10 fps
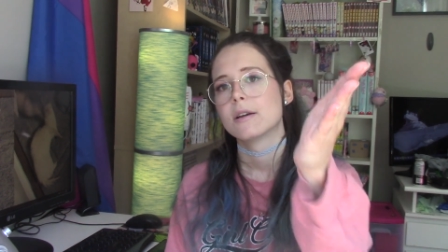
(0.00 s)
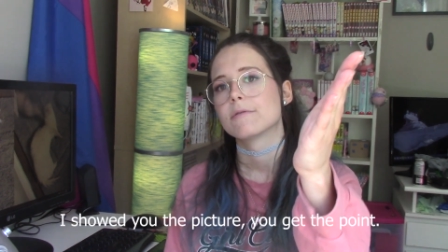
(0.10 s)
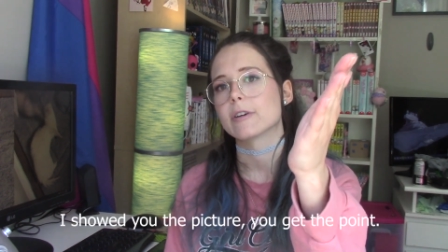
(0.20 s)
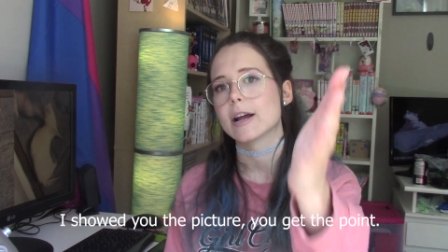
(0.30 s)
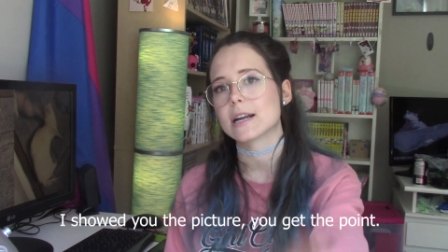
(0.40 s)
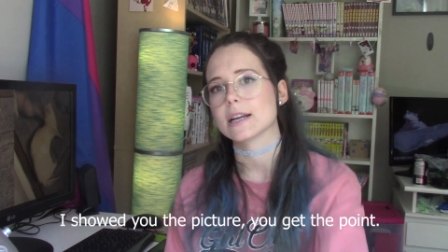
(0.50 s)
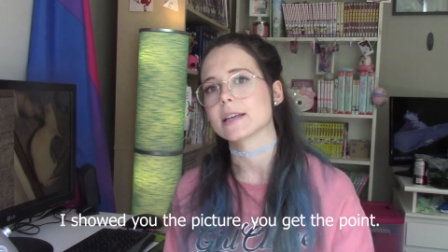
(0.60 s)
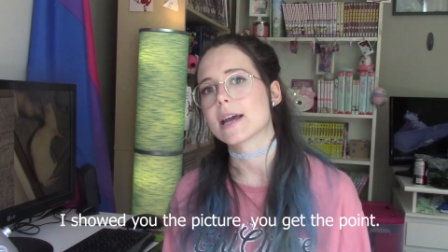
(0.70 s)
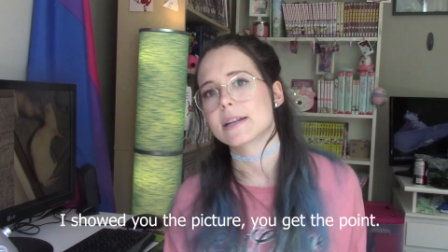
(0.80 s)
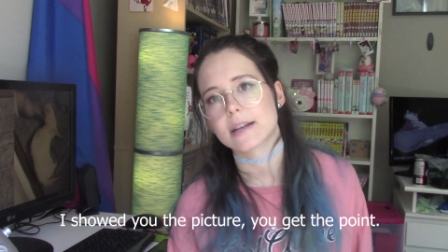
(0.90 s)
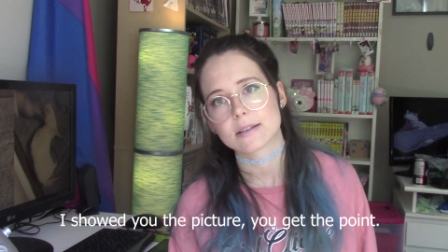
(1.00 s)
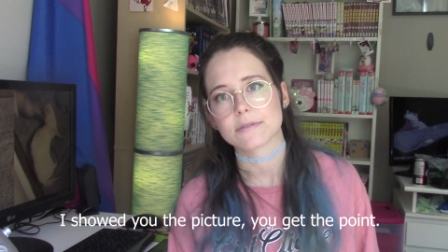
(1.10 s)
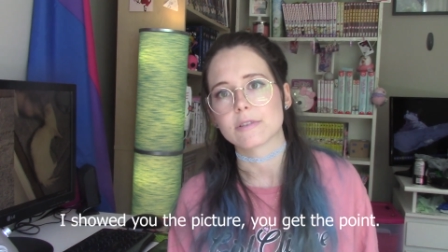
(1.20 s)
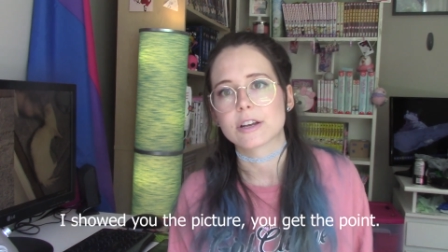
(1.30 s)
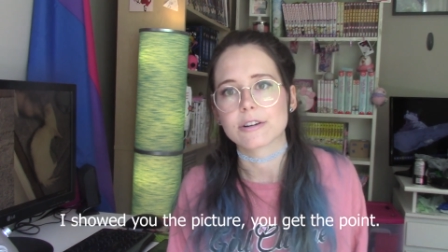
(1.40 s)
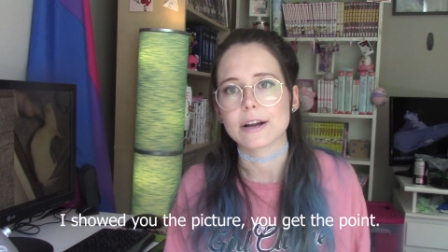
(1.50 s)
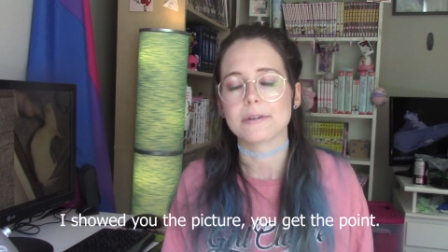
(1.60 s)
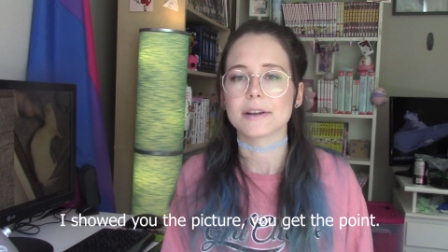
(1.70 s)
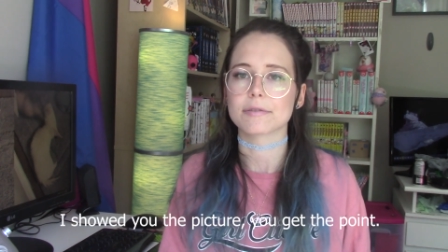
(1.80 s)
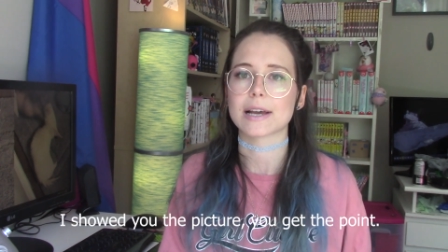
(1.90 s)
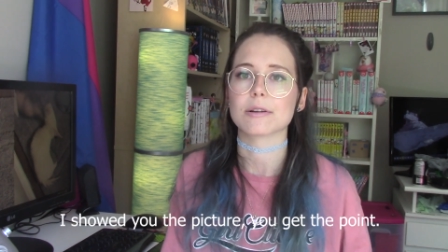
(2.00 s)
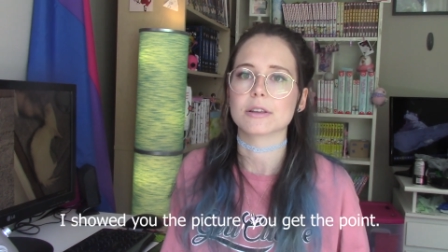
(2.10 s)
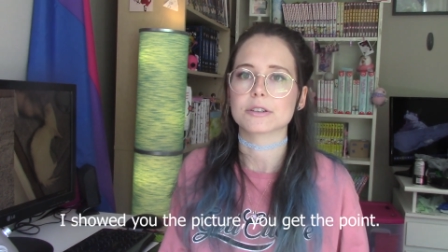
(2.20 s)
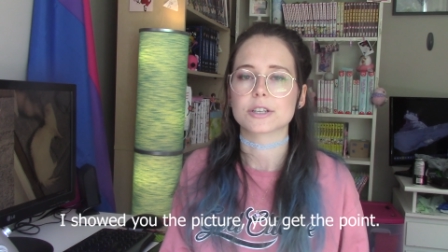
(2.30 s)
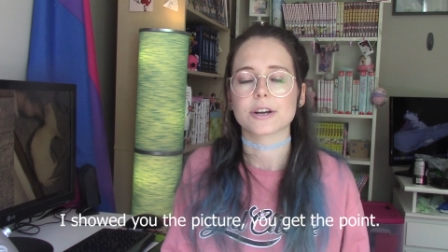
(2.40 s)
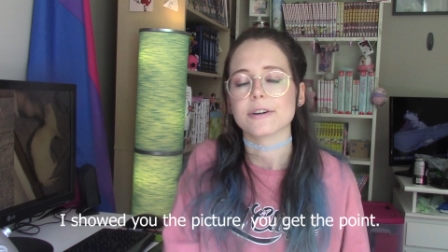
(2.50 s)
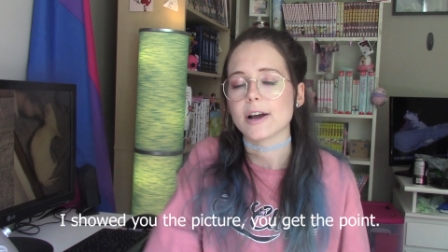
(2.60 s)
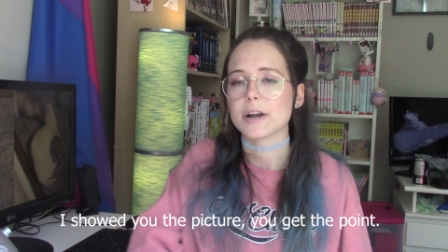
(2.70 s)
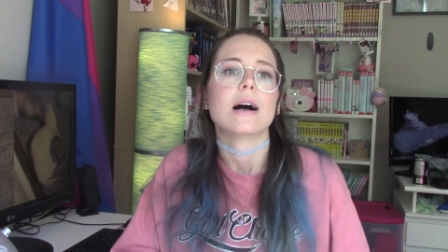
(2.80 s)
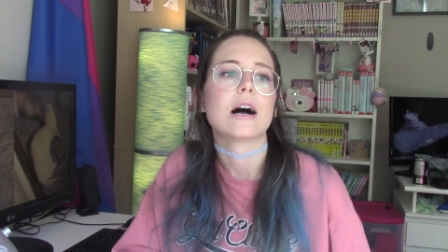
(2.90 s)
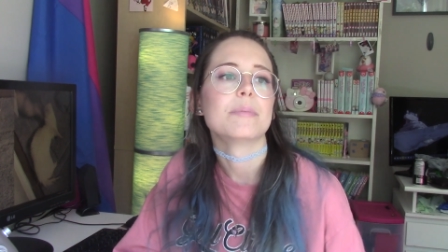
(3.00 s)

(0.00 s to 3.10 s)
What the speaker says: for editing Kenya to figure out if that looks good or not.